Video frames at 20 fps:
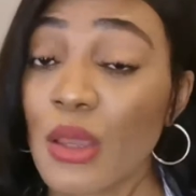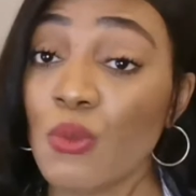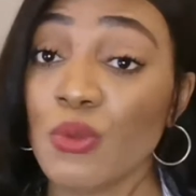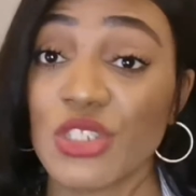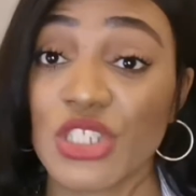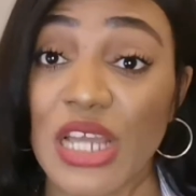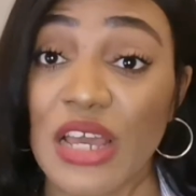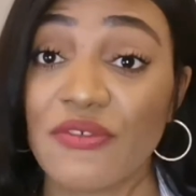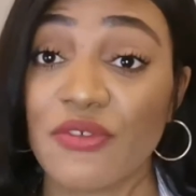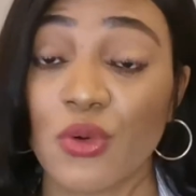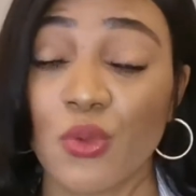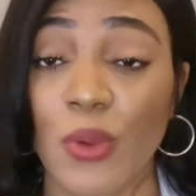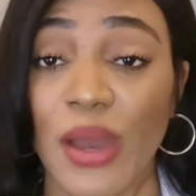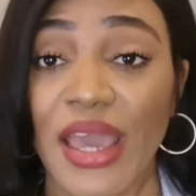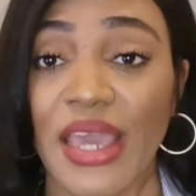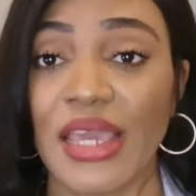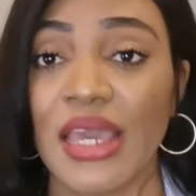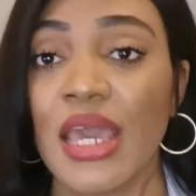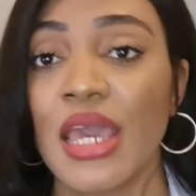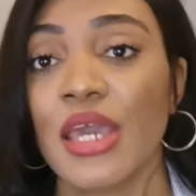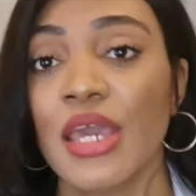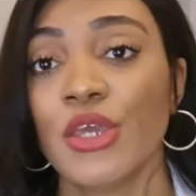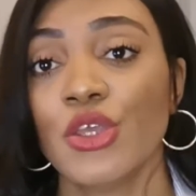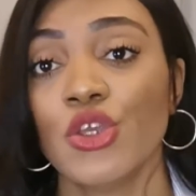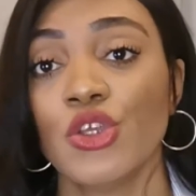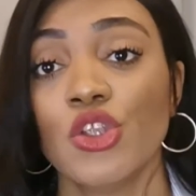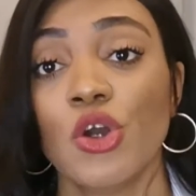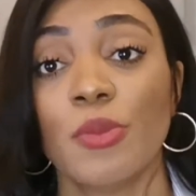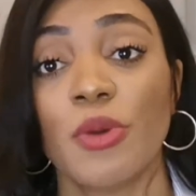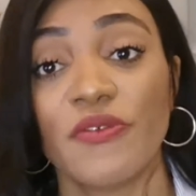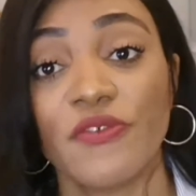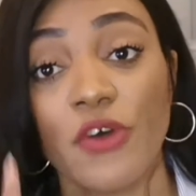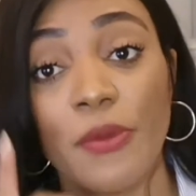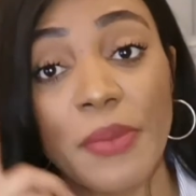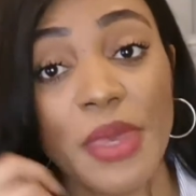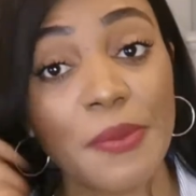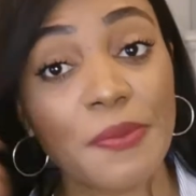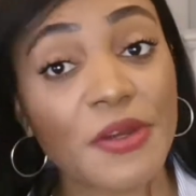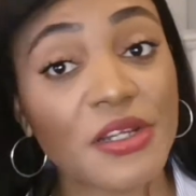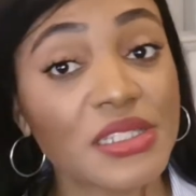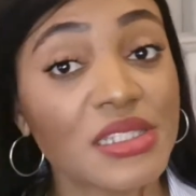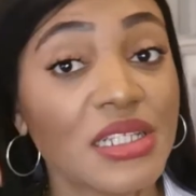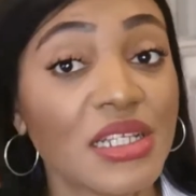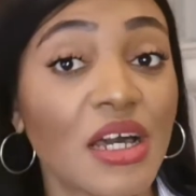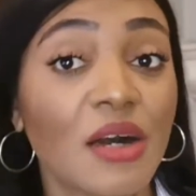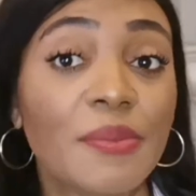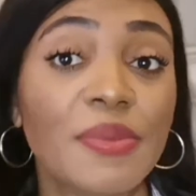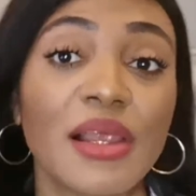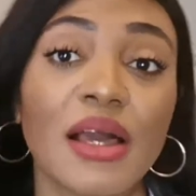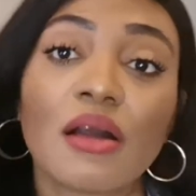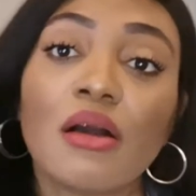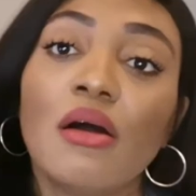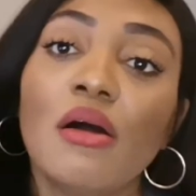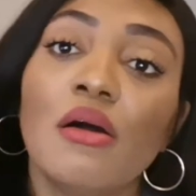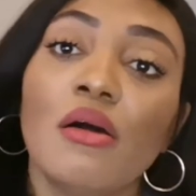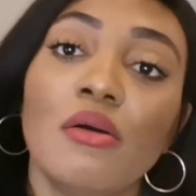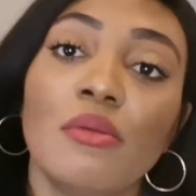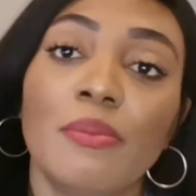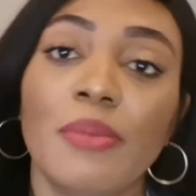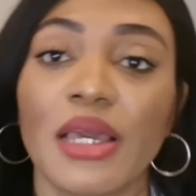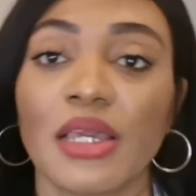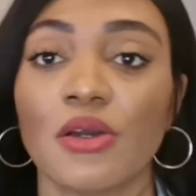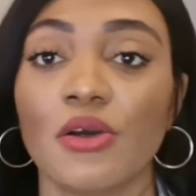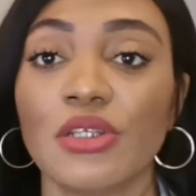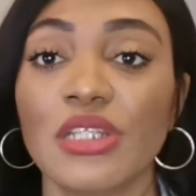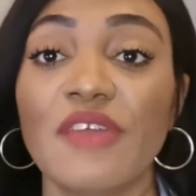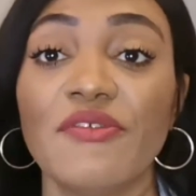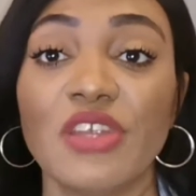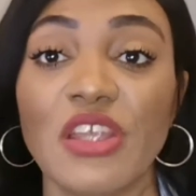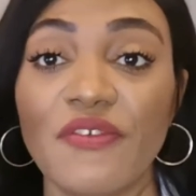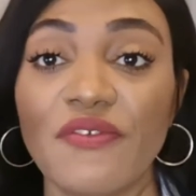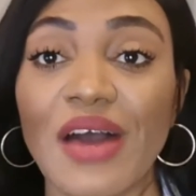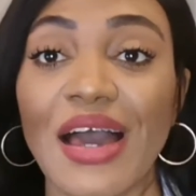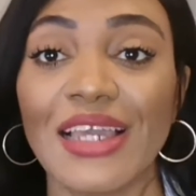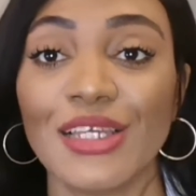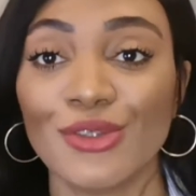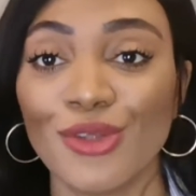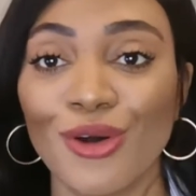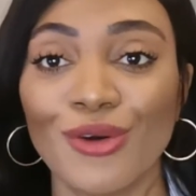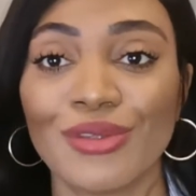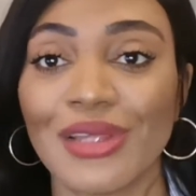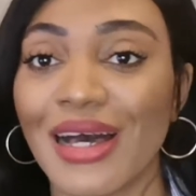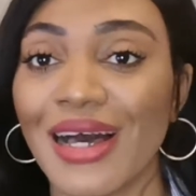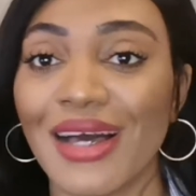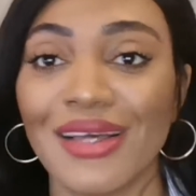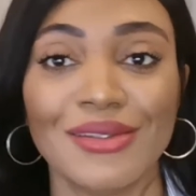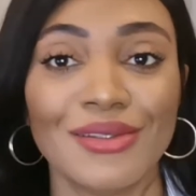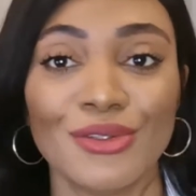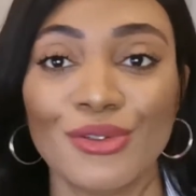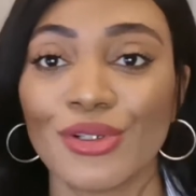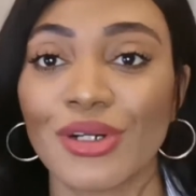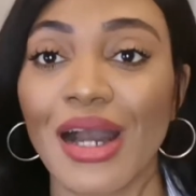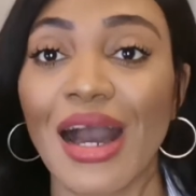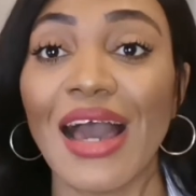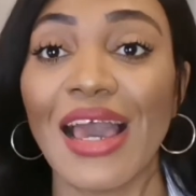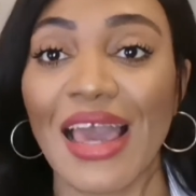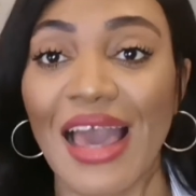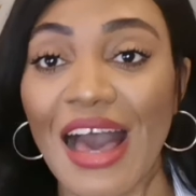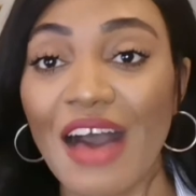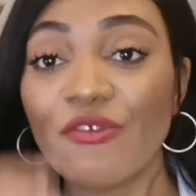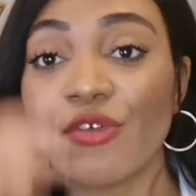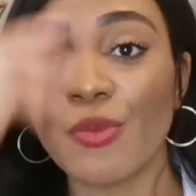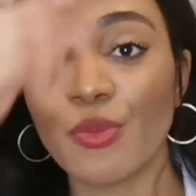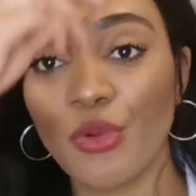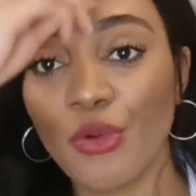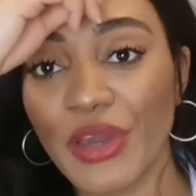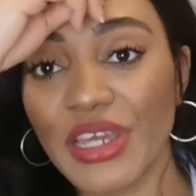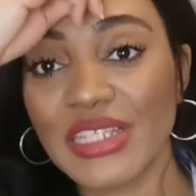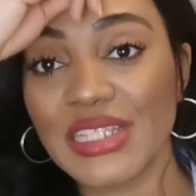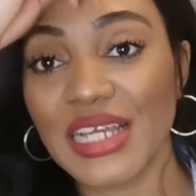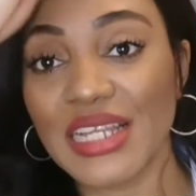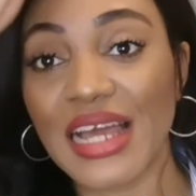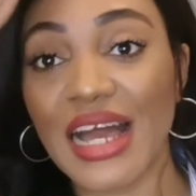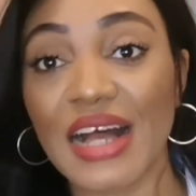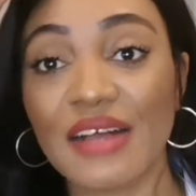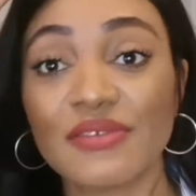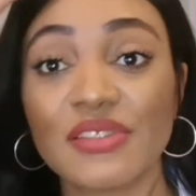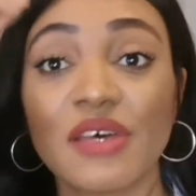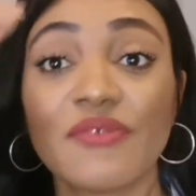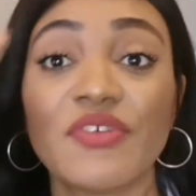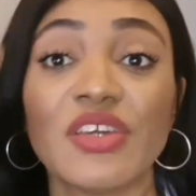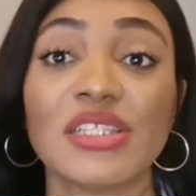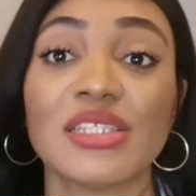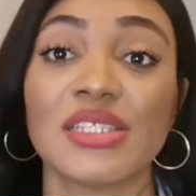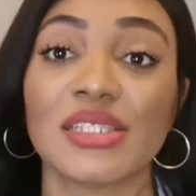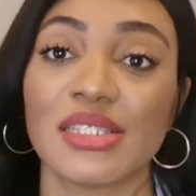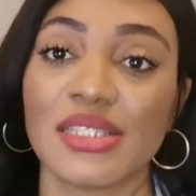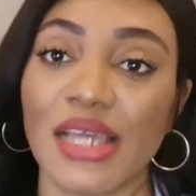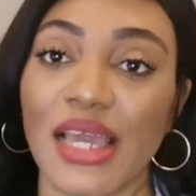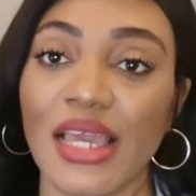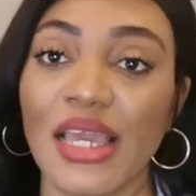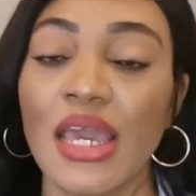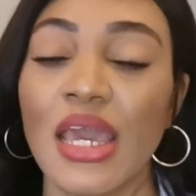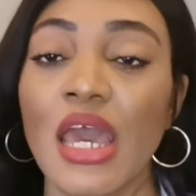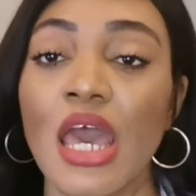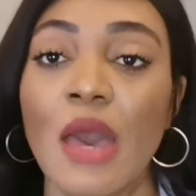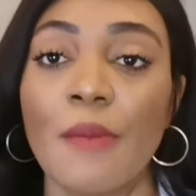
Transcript: whichever way, but for me personally, I'll be like, oh my God, even if I know that, look, I have a point and I have something to say.